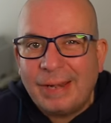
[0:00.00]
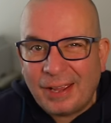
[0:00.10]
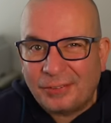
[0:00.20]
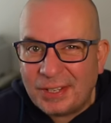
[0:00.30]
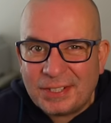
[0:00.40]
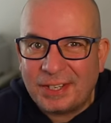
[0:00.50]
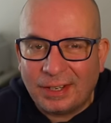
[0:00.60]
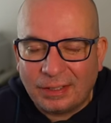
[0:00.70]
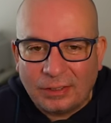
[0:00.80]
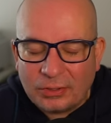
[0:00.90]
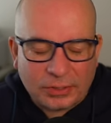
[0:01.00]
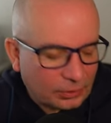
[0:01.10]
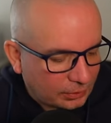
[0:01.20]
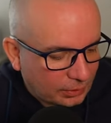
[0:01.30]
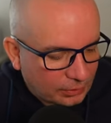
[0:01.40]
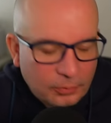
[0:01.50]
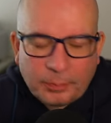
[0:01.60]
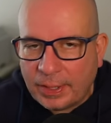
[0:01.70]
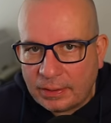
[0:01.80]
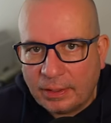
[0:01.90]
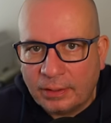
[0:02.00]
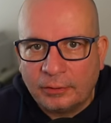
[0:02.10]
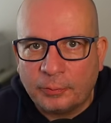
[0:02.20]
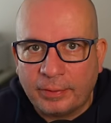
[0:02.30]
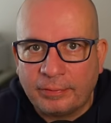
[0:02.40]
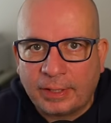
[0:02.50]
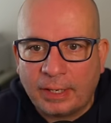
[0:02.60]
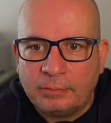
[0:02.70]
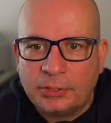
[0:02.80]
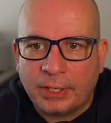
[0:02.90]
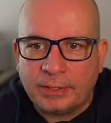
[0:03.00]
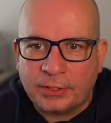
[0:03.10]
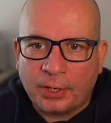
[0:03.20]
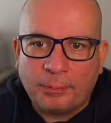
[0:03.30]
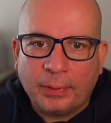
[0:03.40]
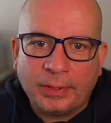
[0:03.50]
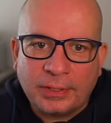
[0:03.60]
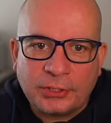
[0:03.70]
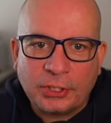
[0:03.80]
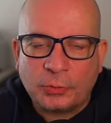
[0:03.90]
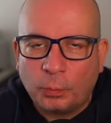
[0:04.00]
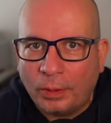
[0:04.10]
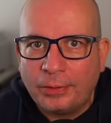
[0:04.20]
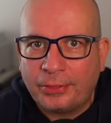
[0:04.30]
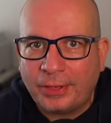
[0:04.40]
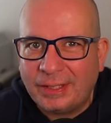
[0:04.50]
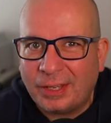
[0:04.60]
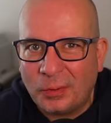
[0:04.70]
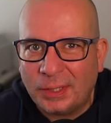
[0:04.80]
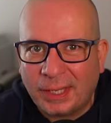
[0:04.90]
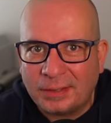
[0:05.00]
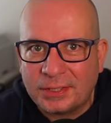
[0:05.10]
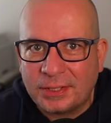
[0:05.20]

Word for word: Now, this thing looks like it could be a little bit of a game changer, but there's just one thing going against